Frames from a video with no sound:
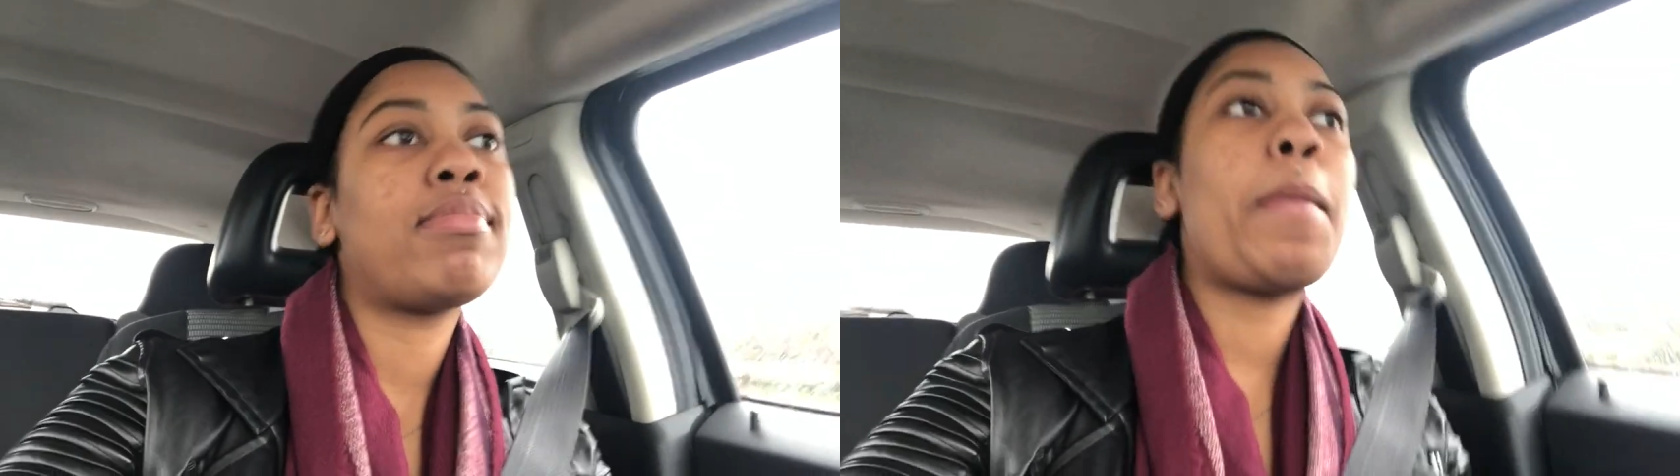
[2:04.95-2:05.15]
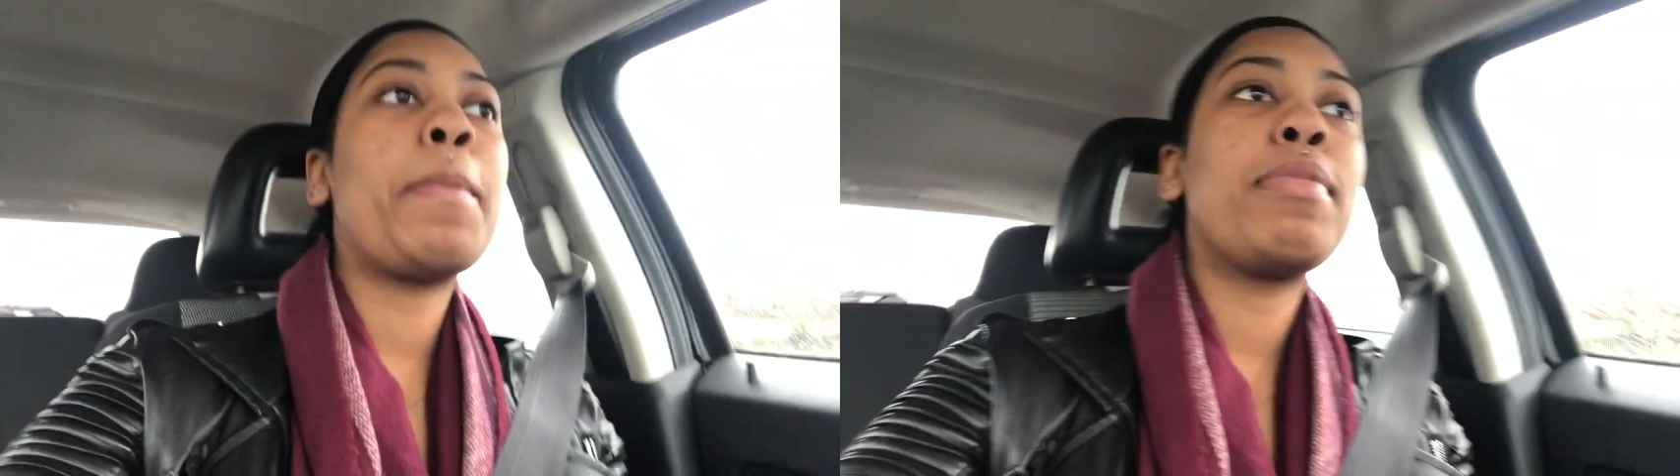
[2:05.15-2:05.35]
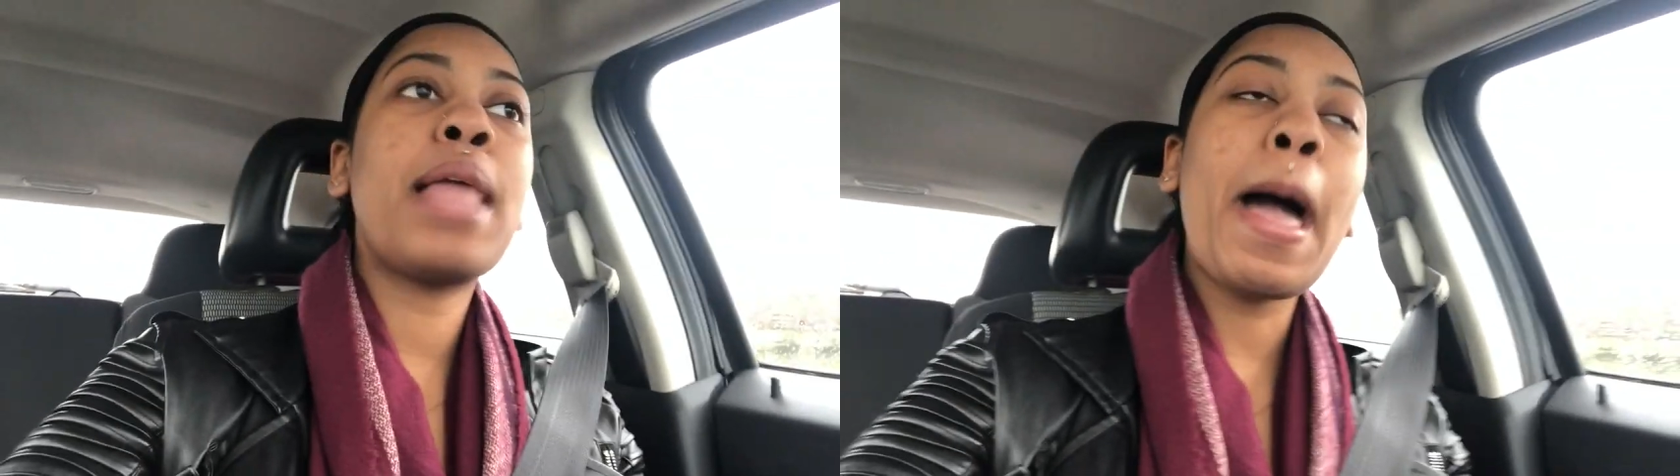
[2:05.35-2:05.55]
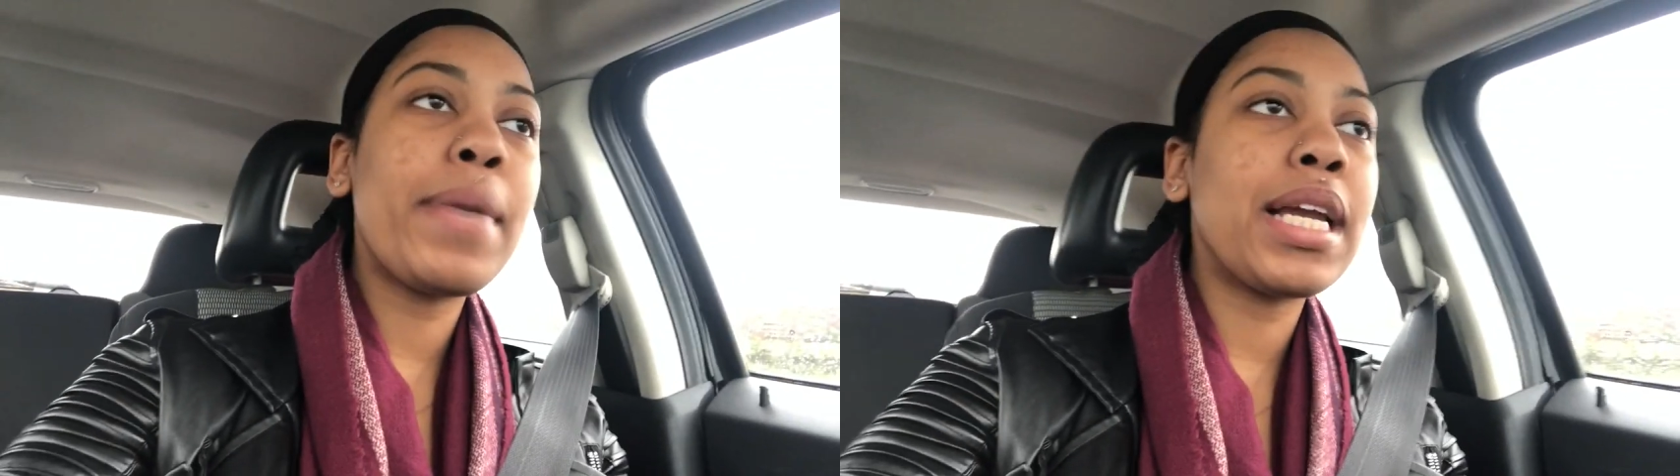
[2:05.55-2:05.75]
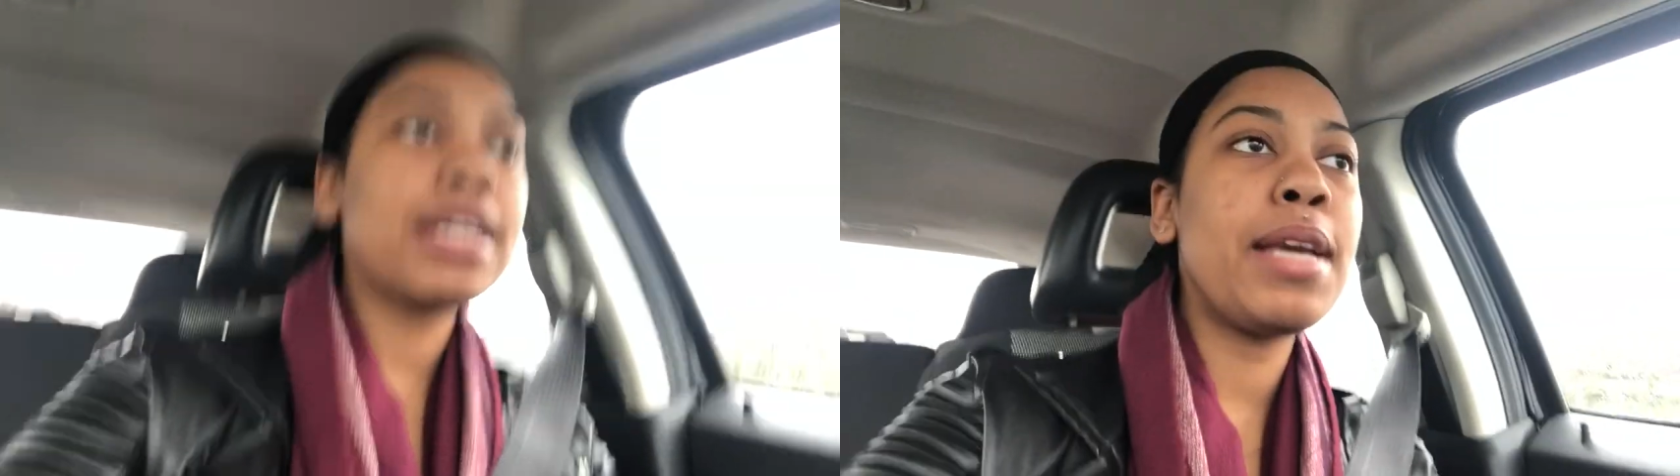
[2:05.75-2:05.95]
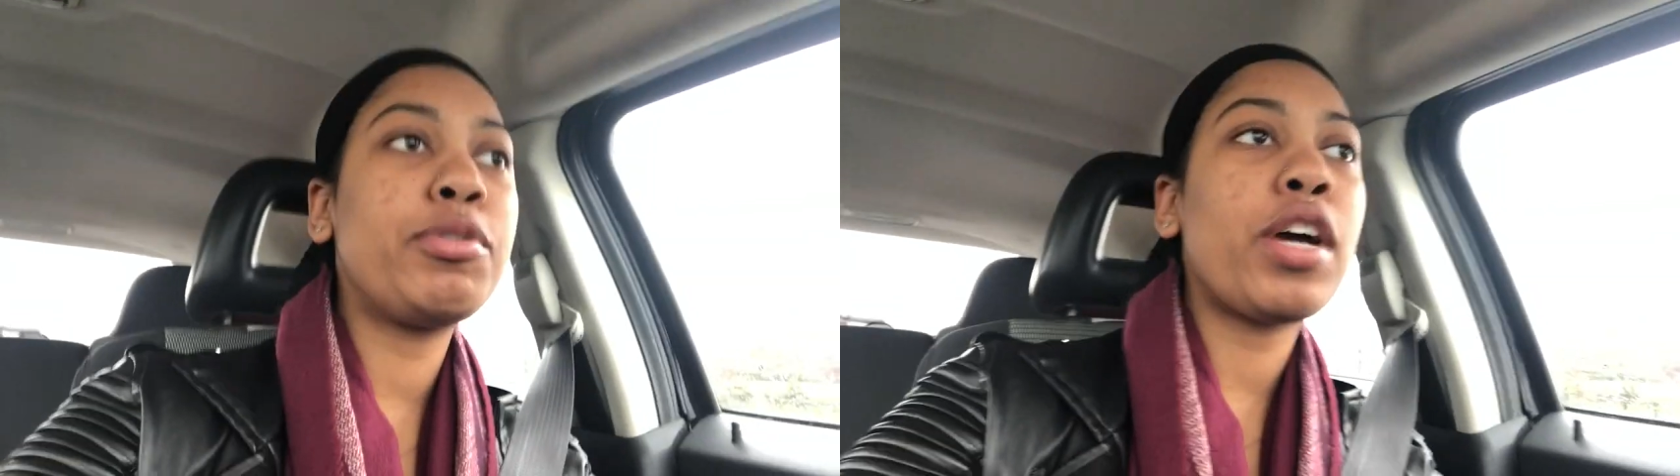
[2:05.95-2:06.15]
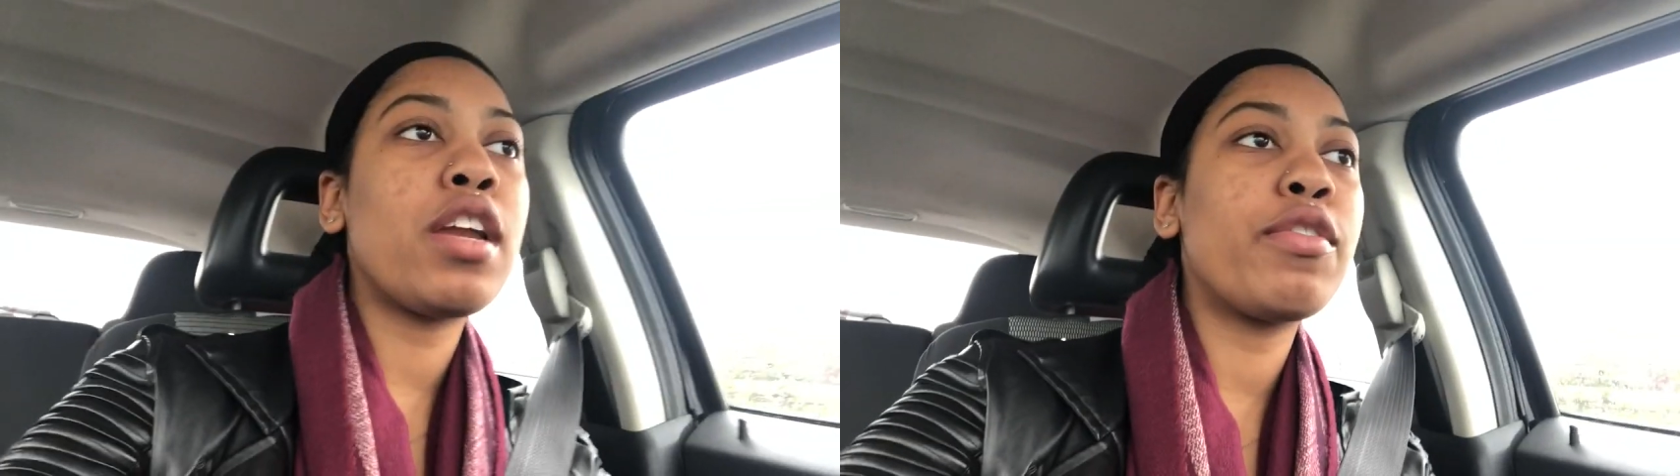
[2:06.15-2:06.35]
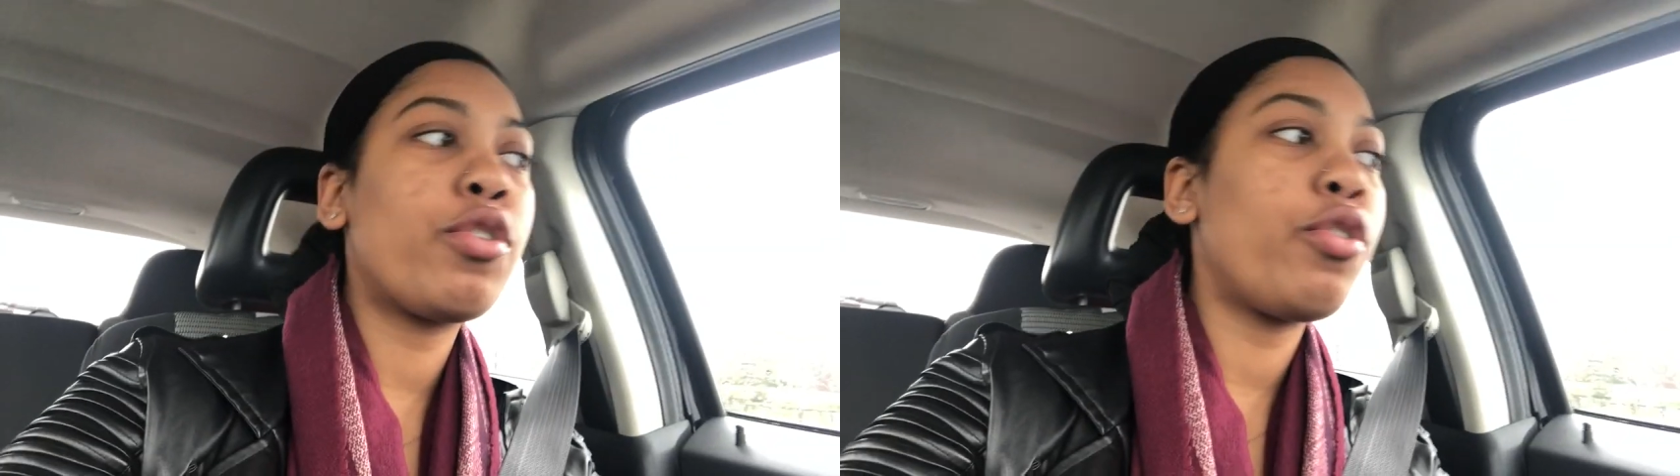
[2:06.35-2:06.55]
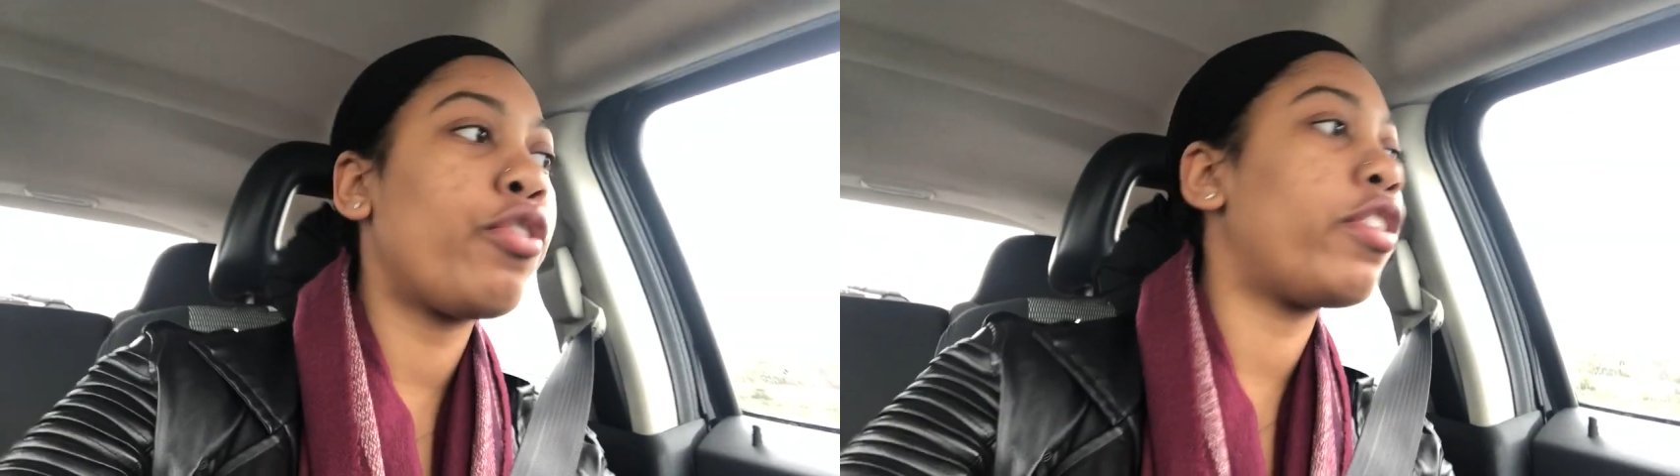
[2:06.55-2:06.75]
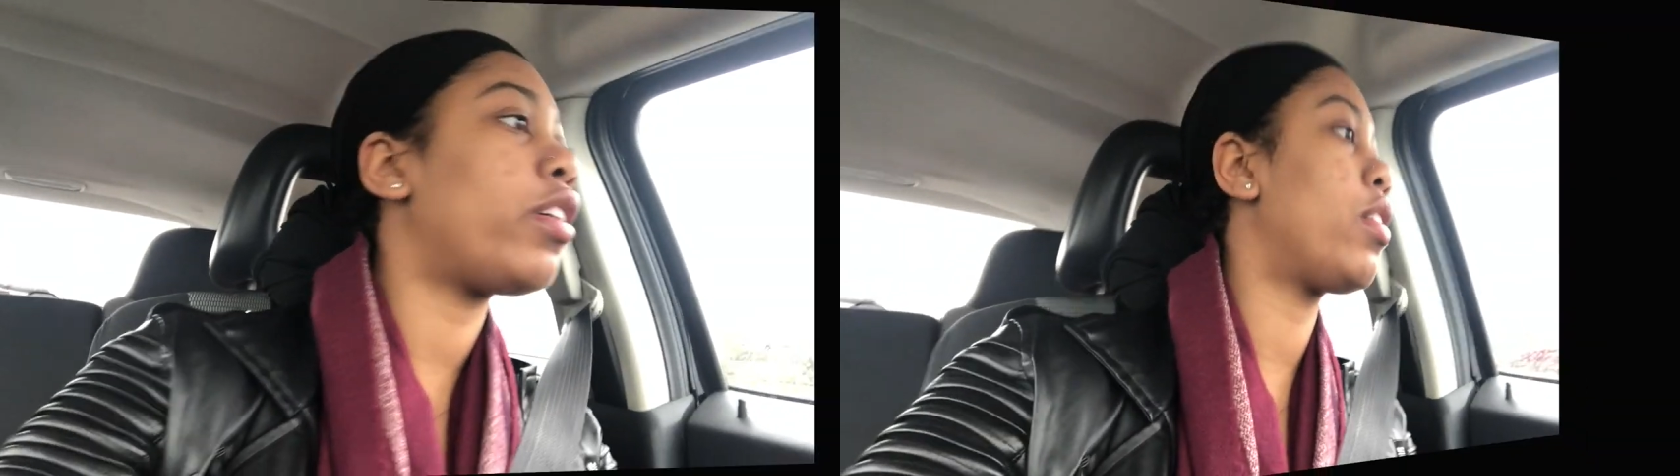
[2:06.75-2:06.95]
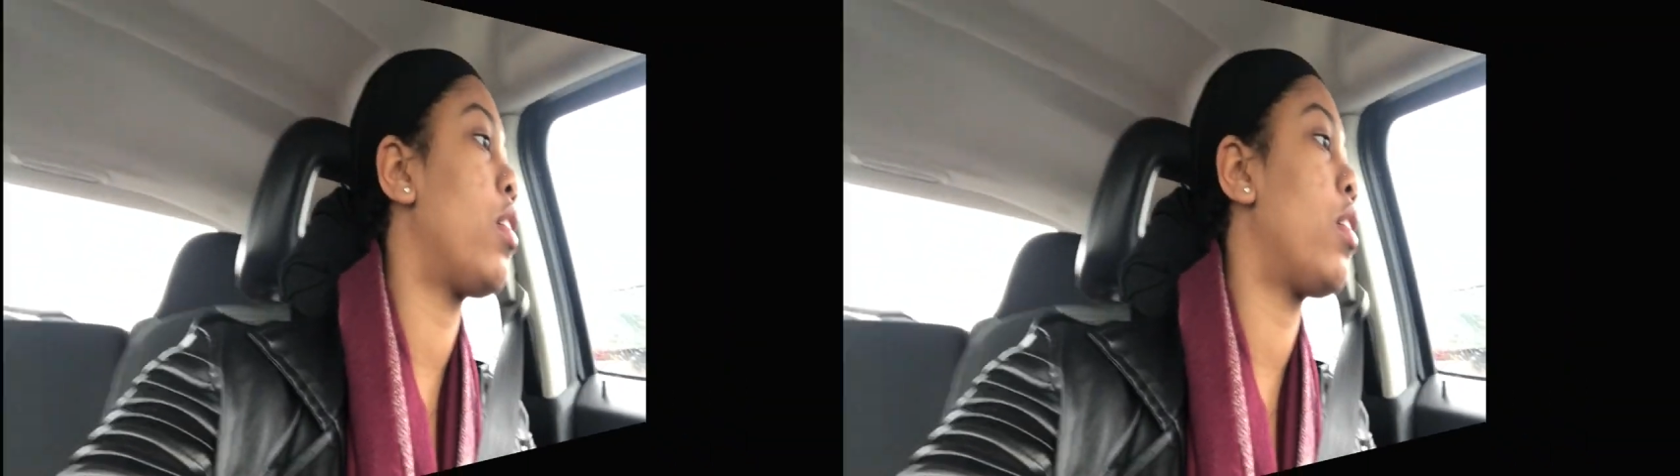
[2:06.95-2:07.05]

I'm not about to keep trying to record.